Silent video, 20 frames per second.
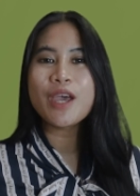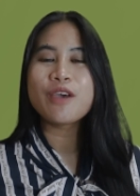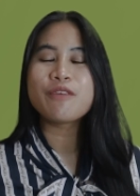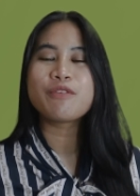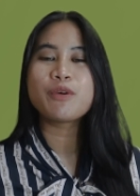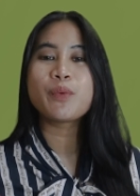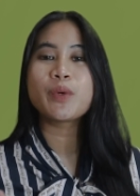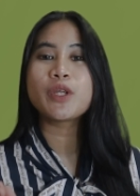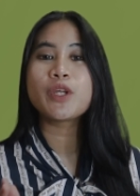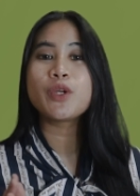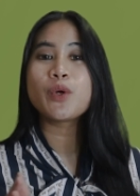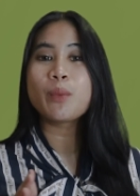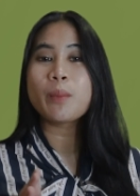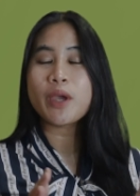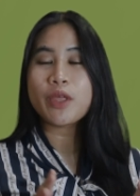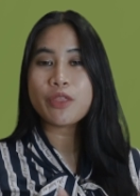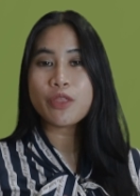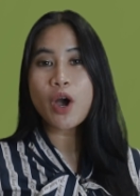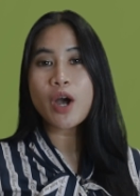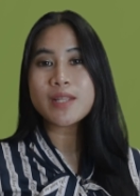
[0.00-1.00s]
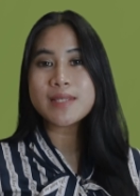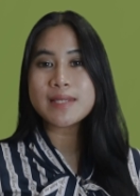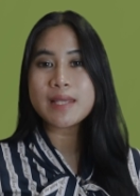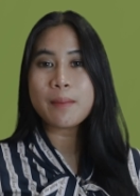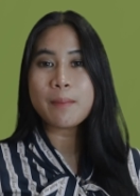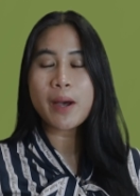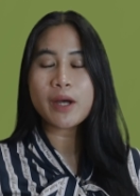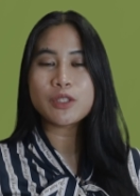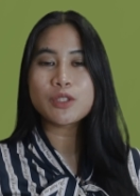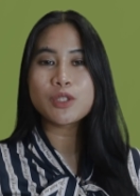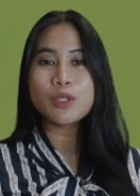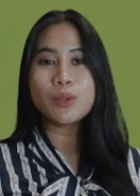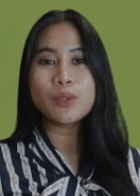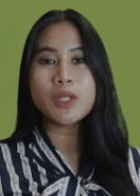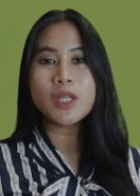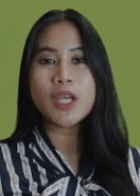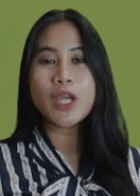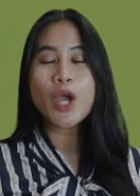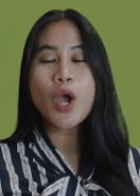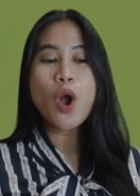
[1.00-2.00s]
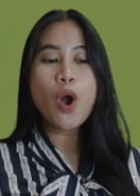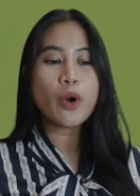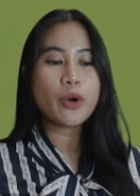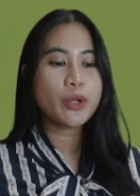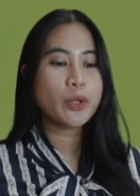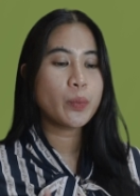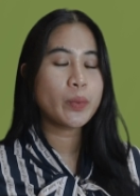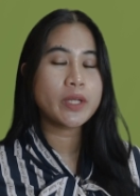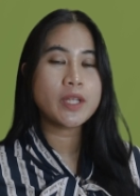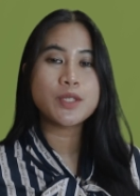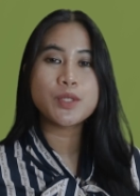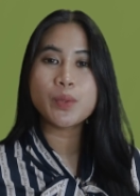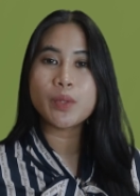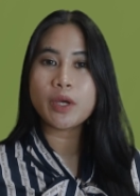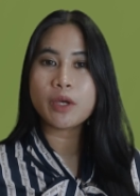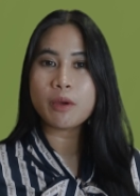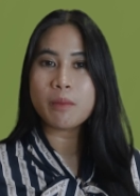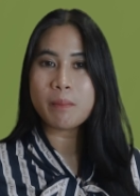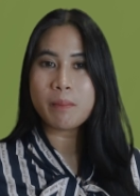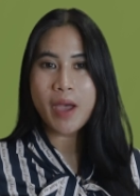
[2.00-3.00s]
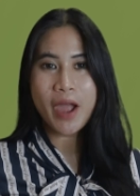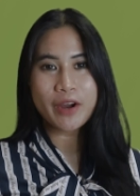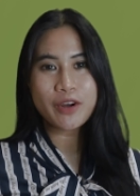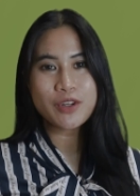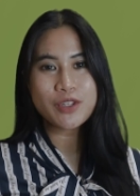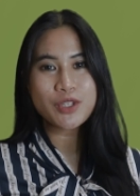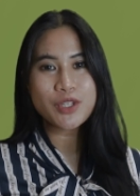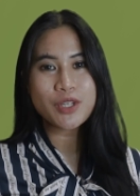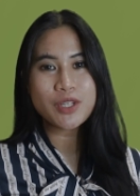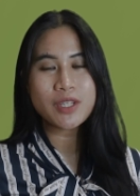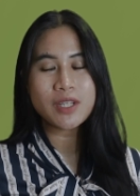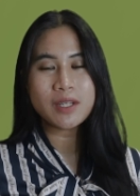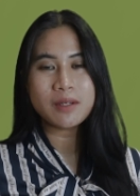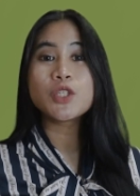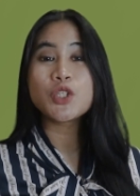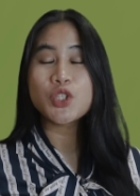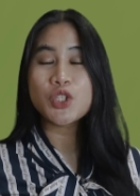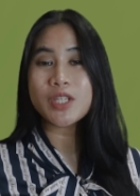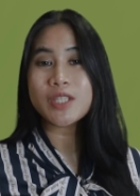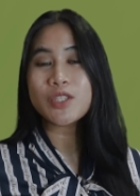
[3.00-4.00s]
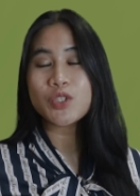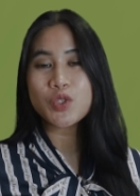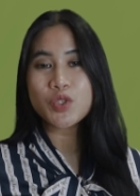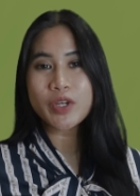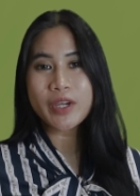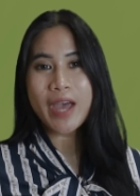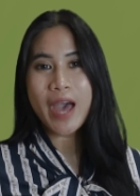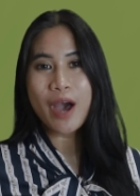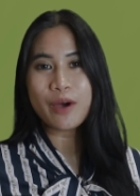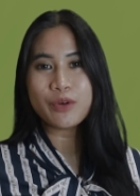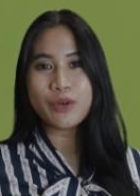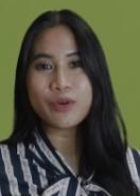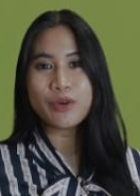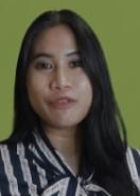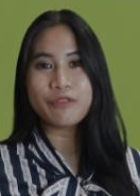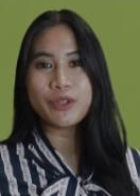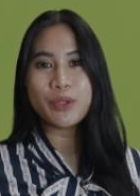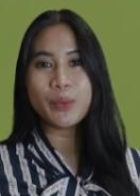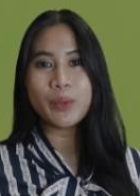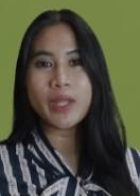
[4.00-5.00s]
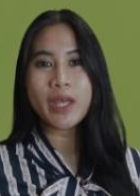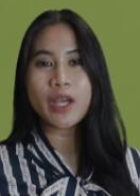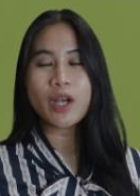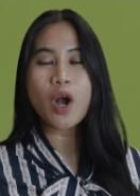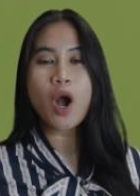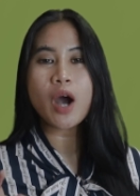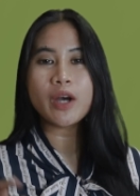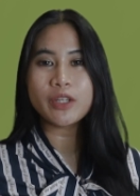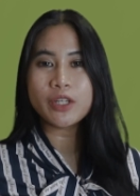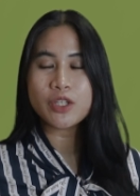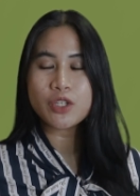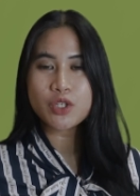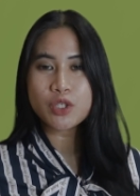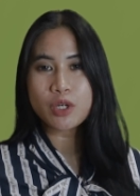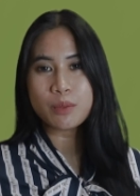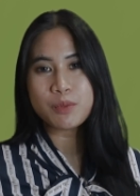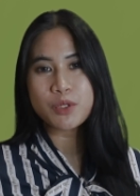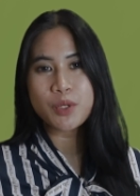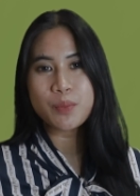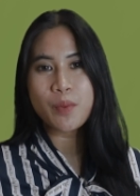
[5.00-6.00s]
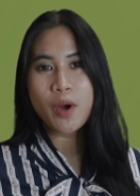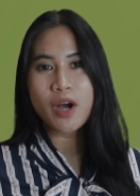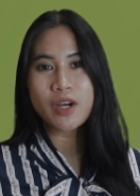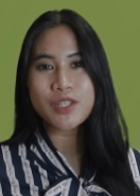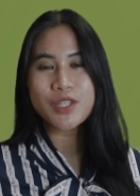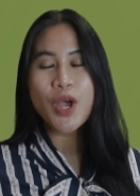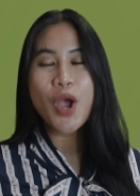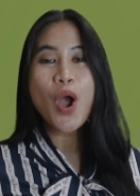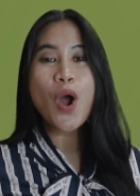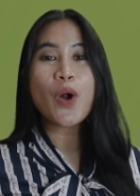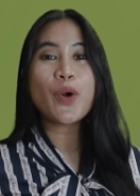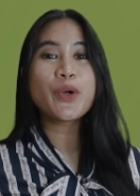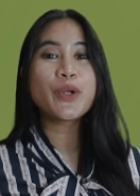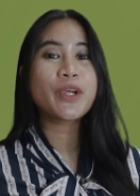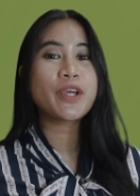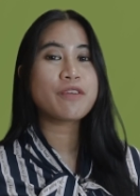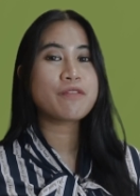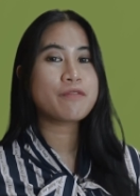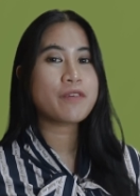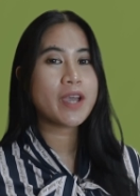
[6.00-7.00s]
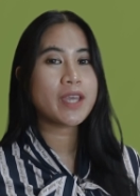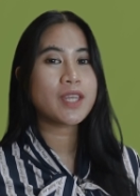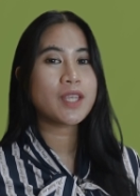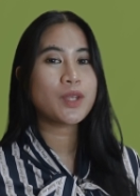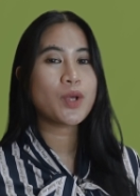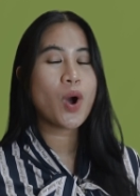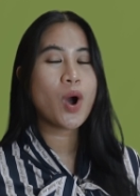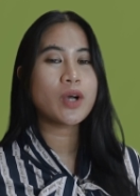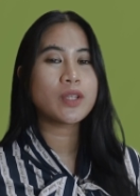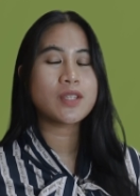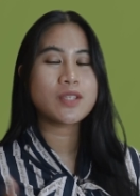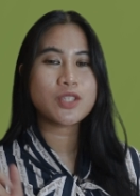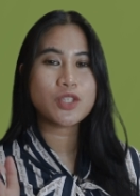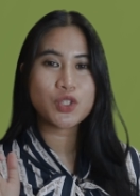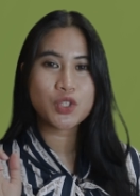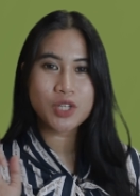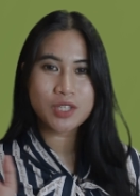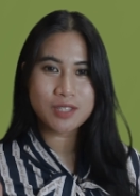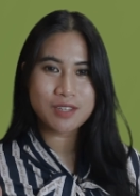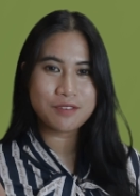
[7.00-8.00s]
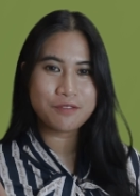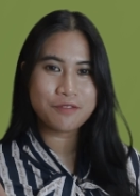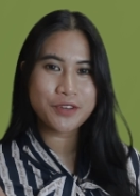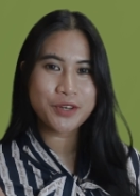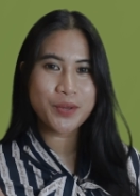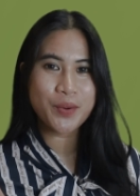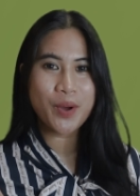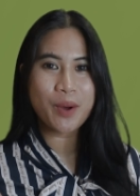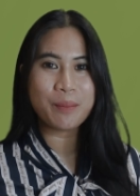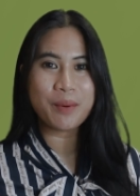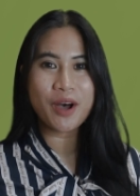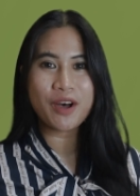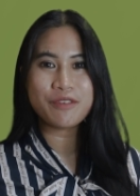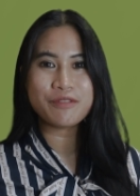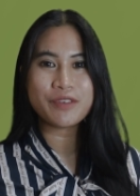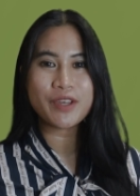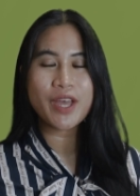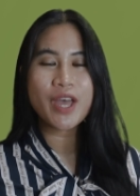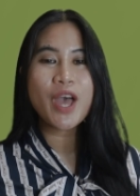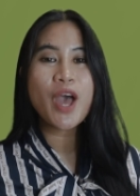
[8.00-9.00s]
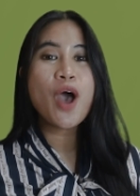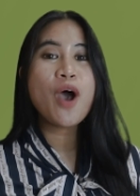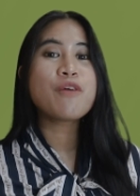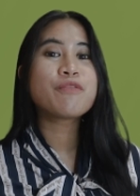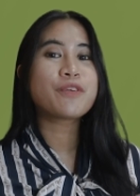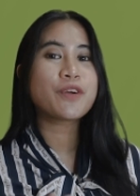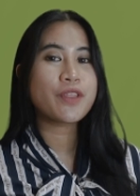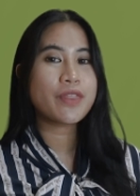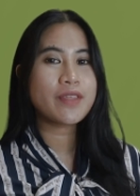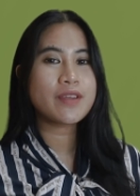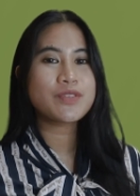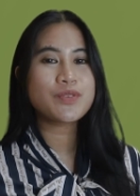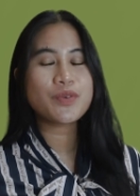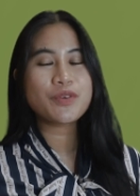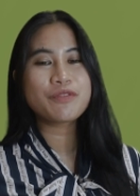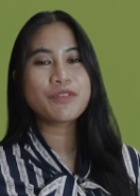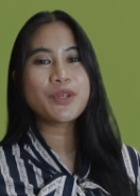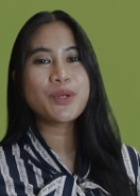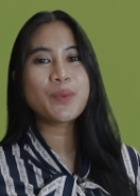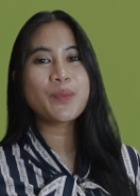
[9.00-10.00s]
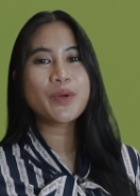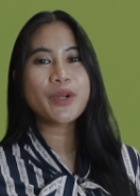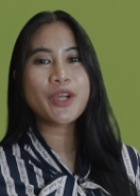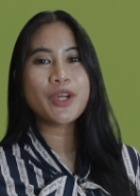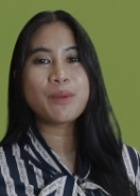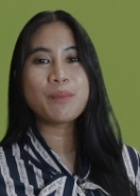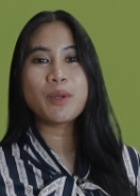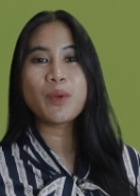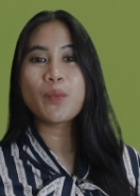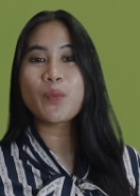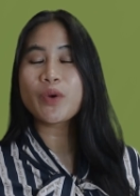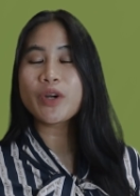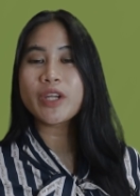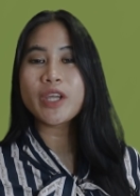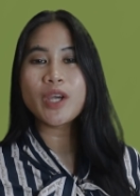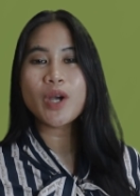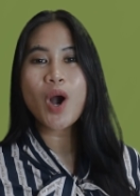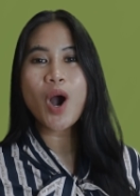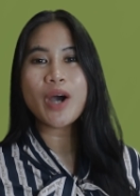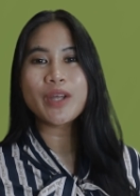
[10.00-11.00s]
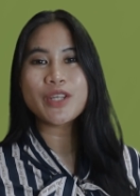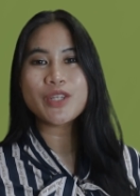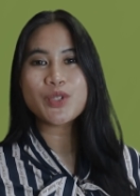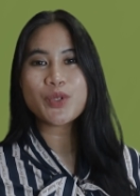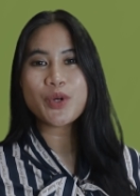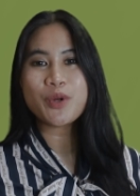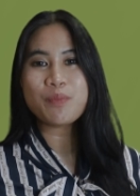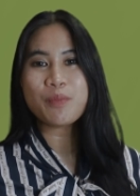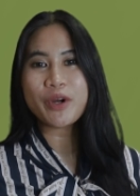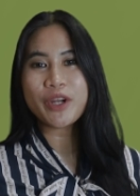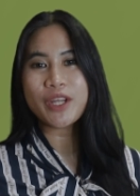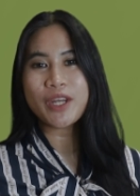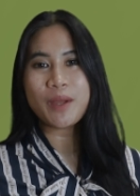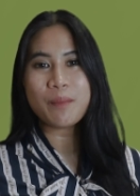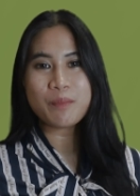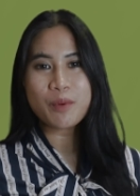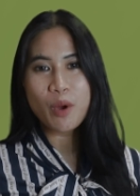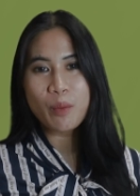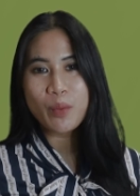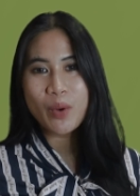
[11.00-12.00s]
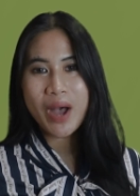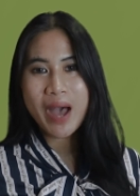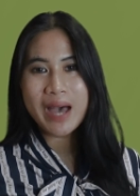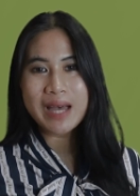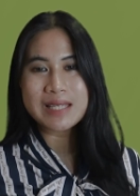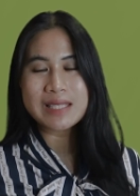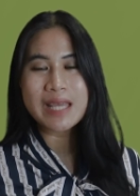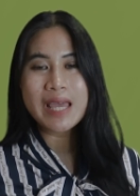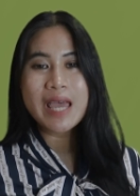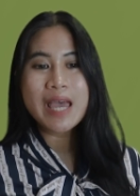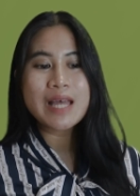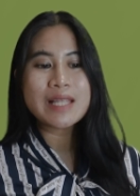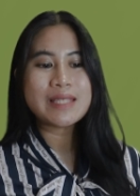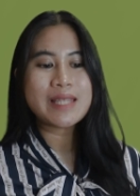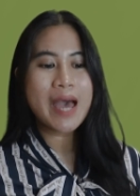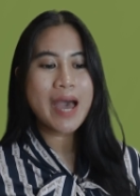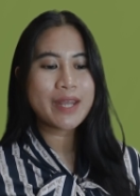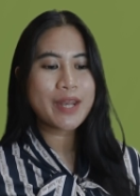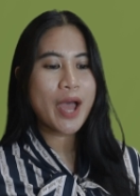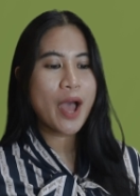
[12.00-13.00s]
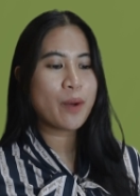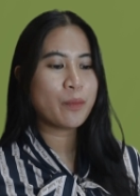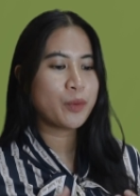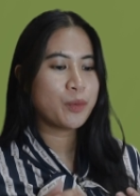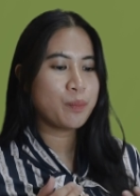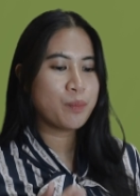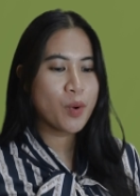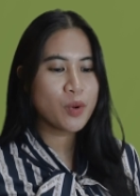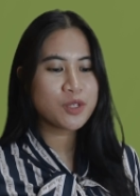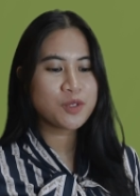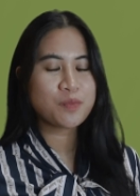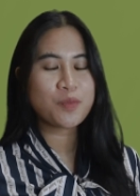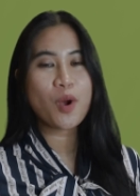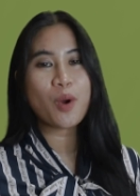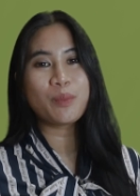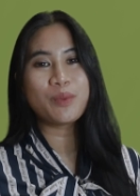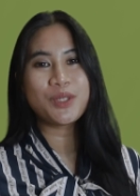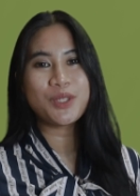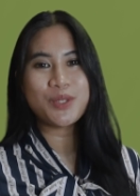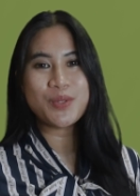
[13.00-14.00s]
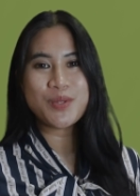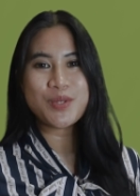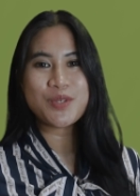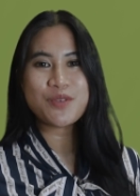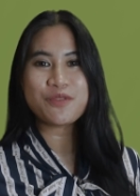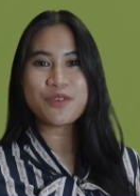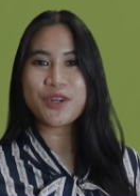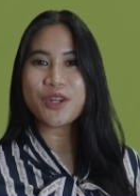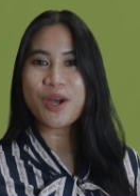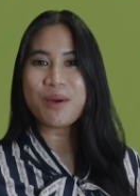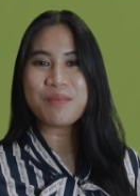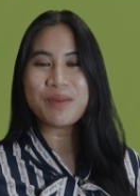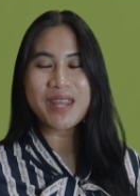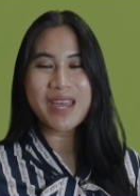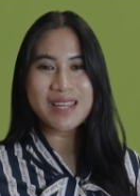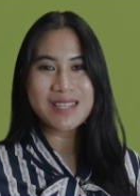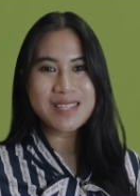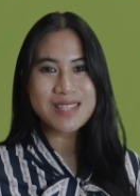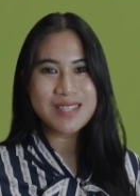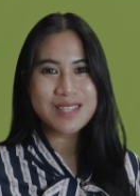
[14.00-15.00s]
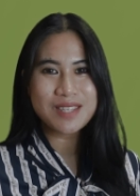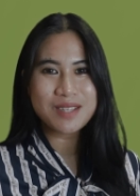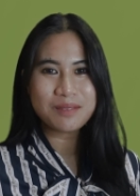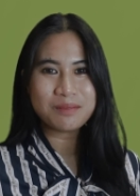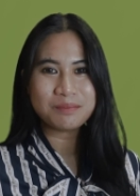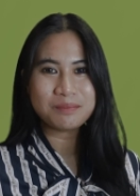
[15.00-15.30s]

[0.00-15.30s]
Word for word: If you want to know my thoughts about Toonly, or you want to do a comparison, just check out the review link on the description box, or you can find it on the suggested video above. For this review, we're going to be working on a short marketing promo ad that I would most probably use for Cup N Ads.